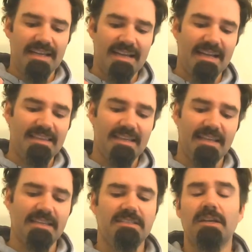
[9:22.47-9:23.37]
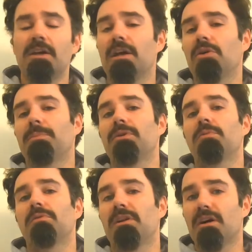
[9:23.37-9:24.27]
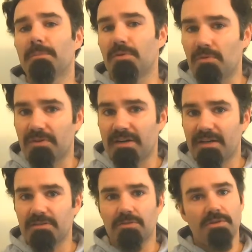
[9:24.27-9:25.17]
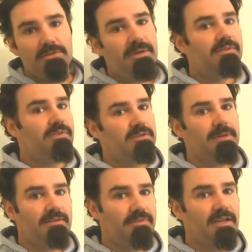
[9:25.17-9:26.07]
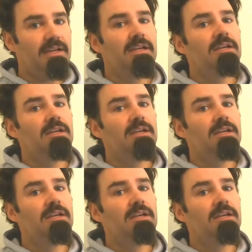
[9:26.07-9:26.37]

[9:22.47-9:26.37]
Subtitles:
And eggs, a lot of people will nut up over eggs going it's bad for this, bad for that.